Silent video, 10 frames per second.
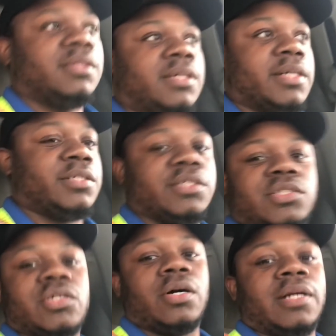and she just
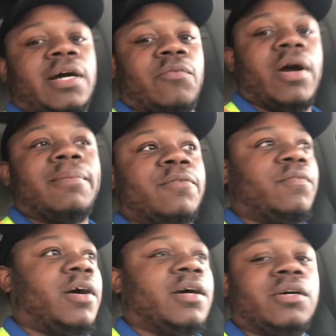started like rapid
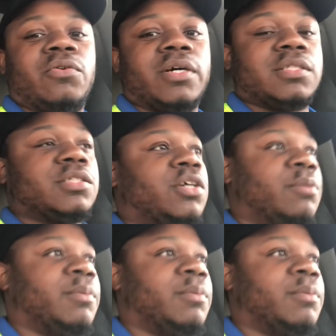firing questions on